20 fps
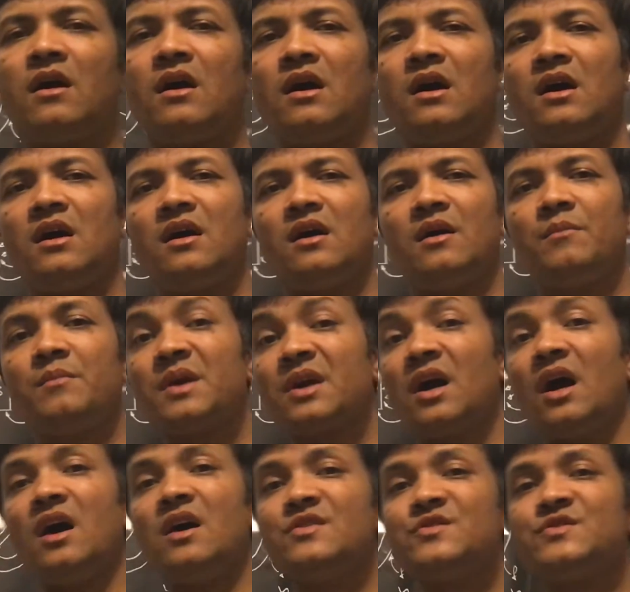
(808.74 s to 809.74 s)
uh,
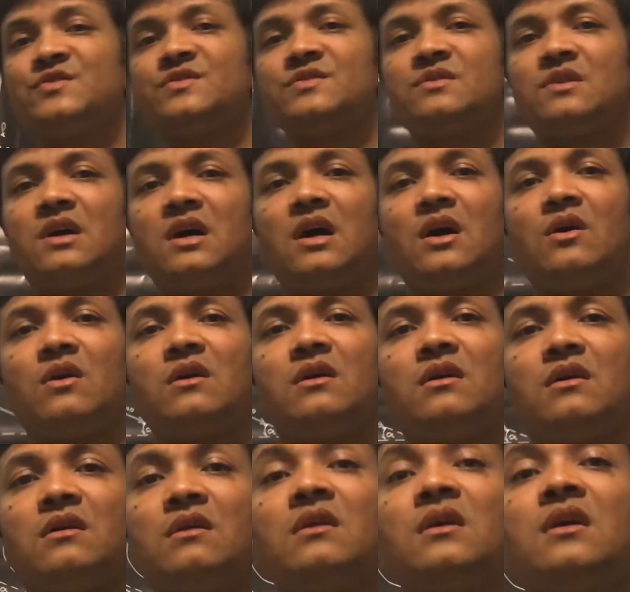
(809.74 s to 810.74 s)
because
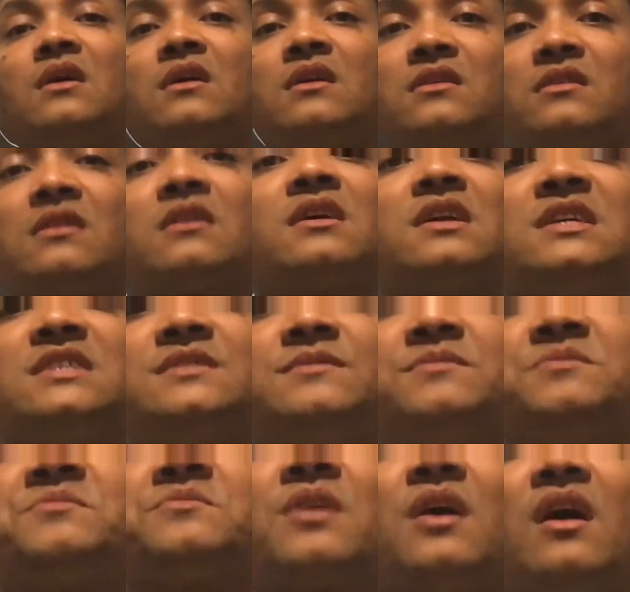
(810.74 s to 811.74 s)
uh,
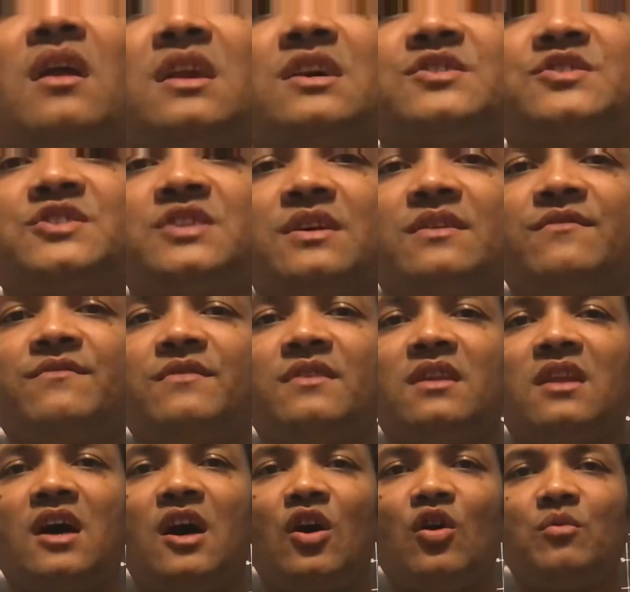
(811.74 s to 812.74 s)
CRISP scholarship
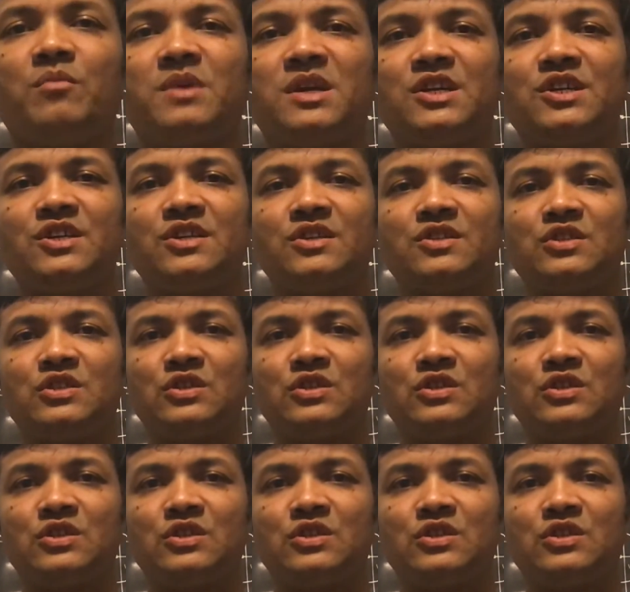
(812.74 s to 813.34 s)
allowed me